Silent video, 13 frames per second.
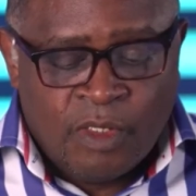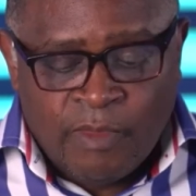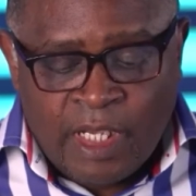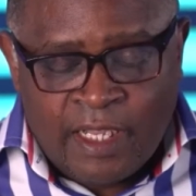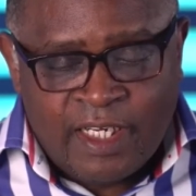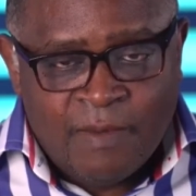
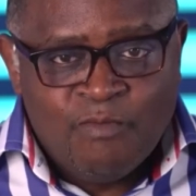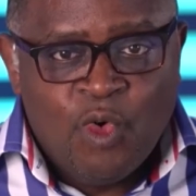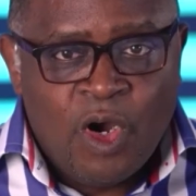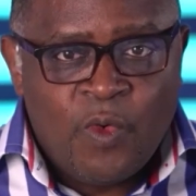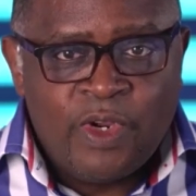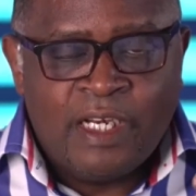And the
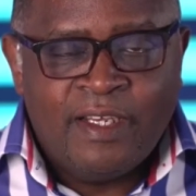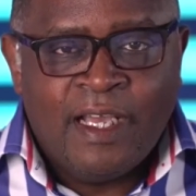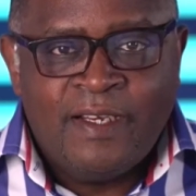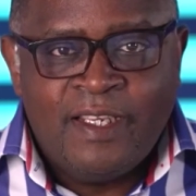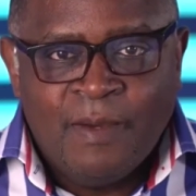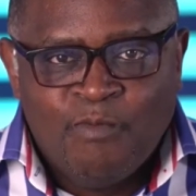
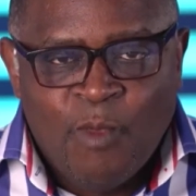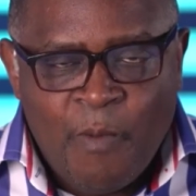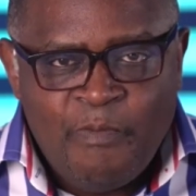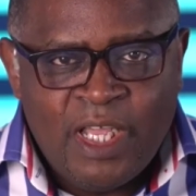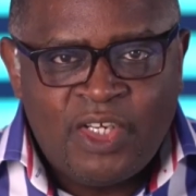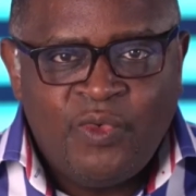
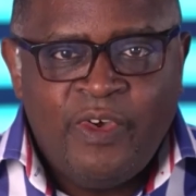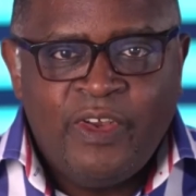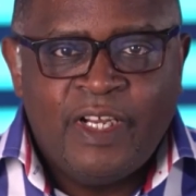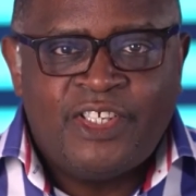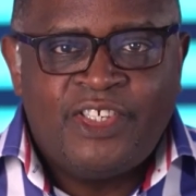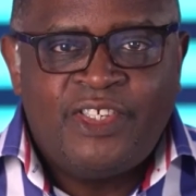moment we
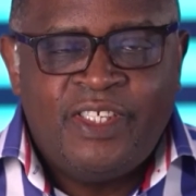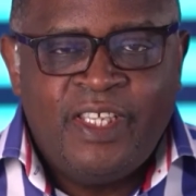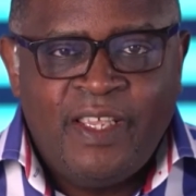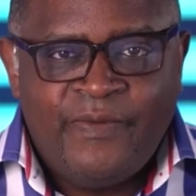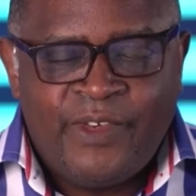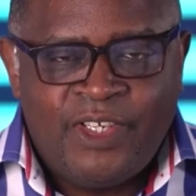
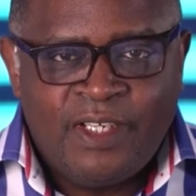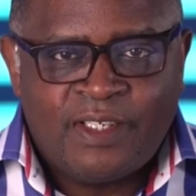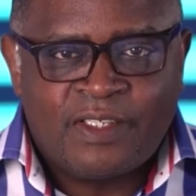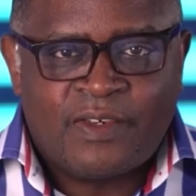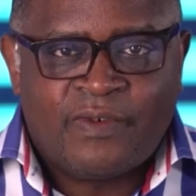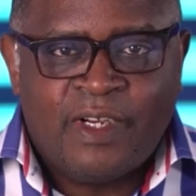receive
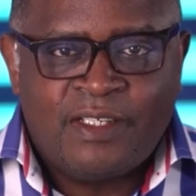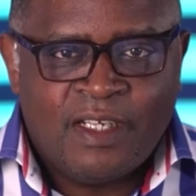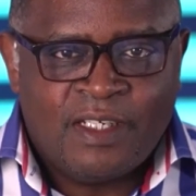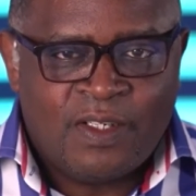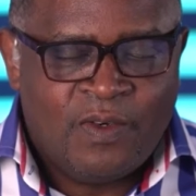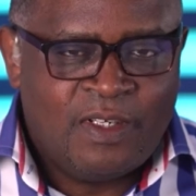Jesus Christ
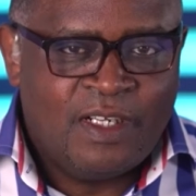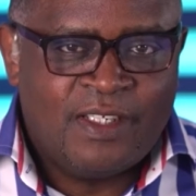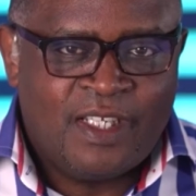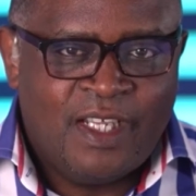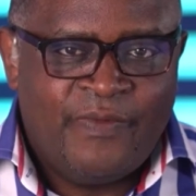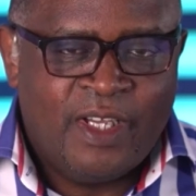as Lord and
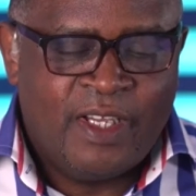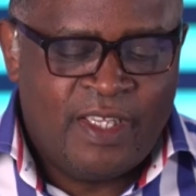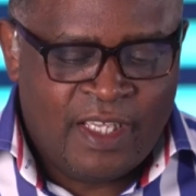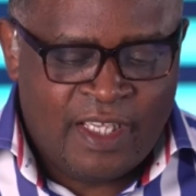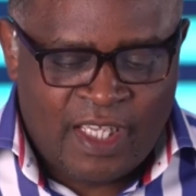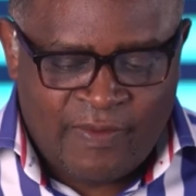Savior,
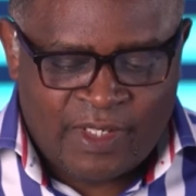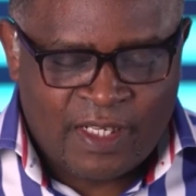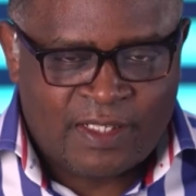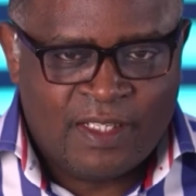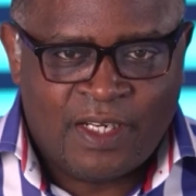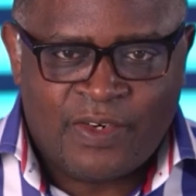he gives
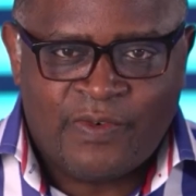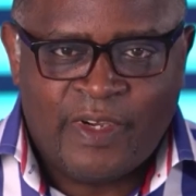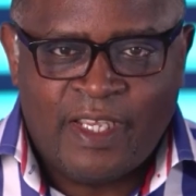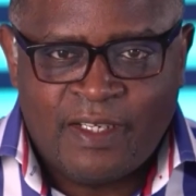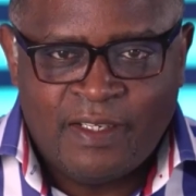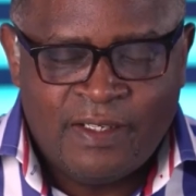us that right.